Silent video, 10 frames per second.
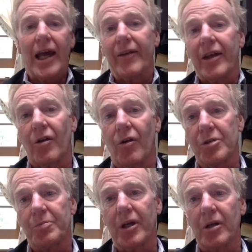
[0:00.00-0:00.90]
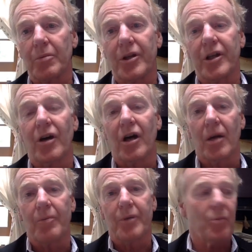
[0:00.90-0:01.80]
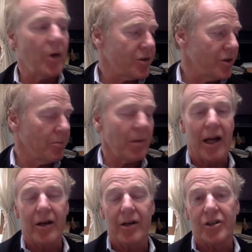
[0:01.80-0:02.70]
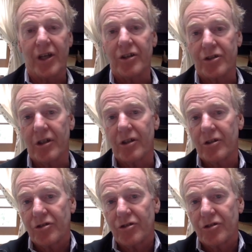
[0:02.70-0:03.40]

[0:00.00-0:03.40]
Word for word: And then, of course, being completely caught up in Western modernization and